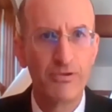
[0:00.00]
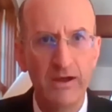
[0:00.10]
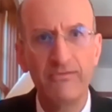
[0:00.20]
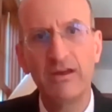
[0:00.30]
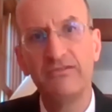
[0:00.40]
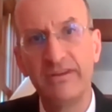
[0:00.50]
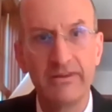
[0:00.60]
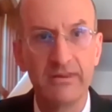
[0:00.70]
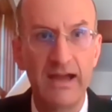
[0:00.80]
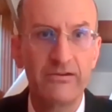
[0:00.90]
privileged
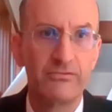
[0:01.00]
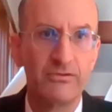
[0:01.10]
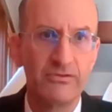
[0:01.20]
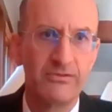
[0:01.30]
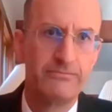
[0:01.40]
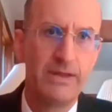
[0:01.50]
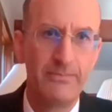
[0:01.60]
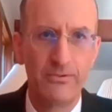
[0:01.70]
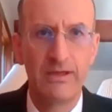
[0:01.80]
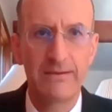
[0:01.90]
intellectuals,
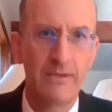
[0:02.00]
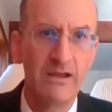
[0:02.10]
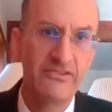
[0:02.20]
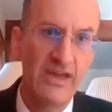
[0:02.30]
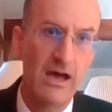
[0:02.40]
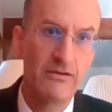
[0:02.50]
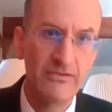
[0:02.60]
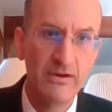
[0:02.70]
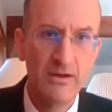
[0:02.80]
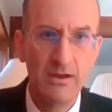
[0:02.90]
people like
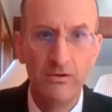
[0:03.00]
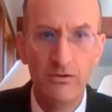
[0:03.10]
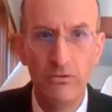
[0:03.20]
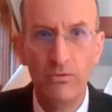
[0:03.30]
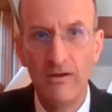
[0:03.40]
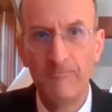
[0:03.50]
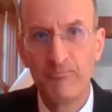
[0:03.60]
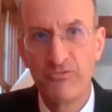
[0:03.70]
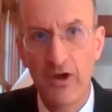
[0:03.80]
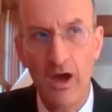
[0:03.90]
myself, who
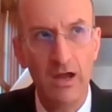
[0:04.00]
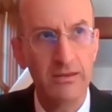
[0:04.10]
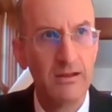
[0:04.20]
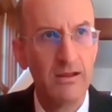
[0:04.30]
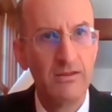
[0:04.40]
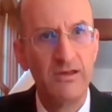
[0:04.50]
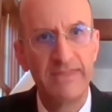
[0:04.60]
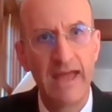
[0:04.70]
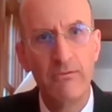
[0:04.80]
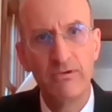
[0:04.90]
thought
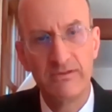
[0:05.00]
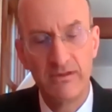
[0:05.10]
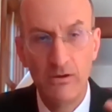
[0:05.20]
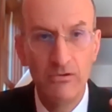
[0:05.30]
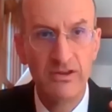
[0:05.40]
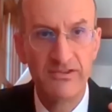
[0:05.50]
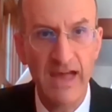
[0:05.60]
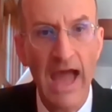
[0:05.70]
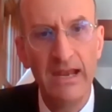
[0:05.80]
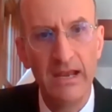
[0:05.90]
that who
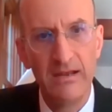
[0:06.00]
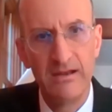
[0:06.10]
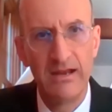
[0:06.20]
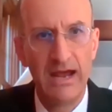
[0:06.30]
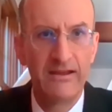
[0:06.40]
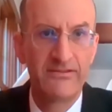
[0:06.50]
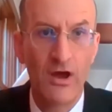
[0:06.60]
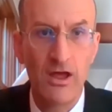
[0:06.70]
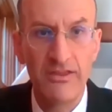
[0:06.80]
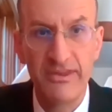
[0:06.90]
decided, and I
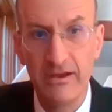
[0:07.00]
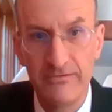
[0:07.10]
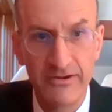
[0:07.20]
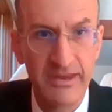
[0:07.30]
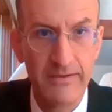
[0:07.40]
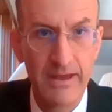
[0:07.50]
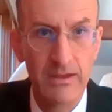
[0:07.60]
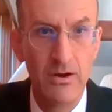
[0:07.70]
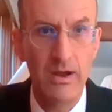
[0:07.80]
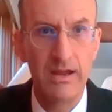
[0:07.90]
saw this at the University of
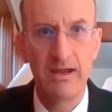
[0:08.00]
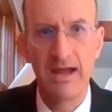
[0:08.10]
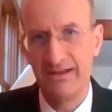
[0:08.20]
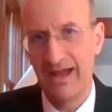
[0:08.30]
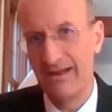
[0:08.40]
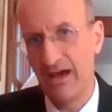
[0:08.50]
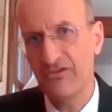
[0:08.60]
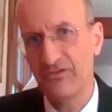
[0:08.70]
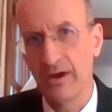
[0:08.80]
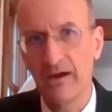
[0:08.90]
Illinois and
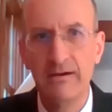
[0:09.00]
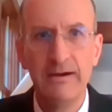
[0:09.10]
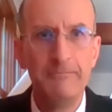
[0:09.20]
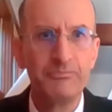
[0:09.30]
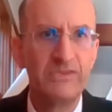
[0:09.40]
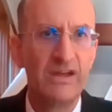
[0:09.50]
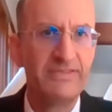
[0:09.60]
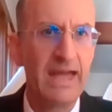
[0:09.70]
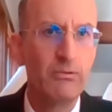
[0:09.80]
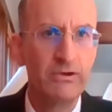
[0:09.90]
elsewhere,
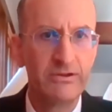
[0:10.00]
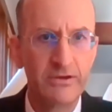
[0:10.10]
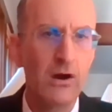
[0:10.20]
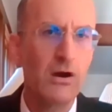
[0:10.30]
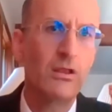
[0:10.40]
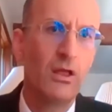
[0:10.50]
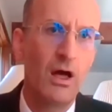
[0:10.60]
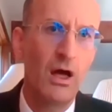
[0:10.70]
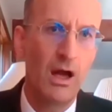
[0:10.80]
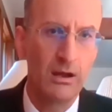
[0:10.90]
that they would go
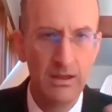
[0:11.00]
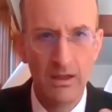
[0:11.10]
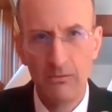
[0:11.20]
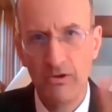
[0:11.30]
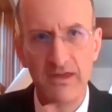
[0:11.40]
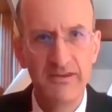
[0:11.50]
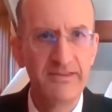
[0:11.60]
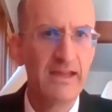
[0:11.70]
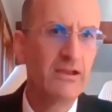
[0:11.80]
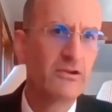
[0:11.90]
on with
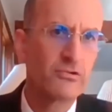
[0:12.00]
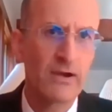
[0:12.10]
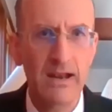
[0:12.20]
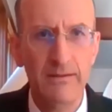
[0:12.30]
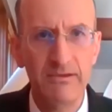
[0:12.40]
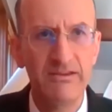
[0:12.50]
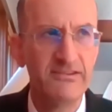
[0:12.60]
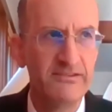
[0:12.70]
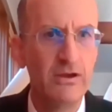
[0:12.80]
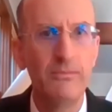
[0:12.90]
this incredibly
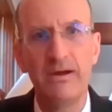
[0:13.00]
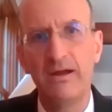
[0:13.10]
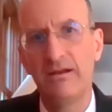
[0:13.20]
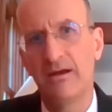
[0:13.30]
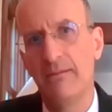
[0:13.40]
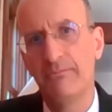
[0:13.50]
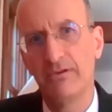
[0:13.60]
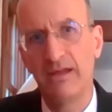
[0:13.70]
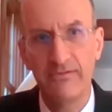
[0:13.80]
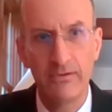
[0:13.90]
stupid,
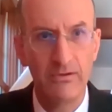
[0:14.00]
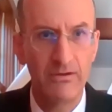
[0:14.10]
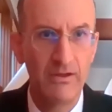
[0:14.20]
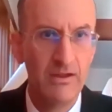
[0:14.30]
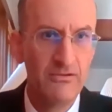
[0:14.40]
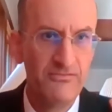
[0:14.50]
unbelievable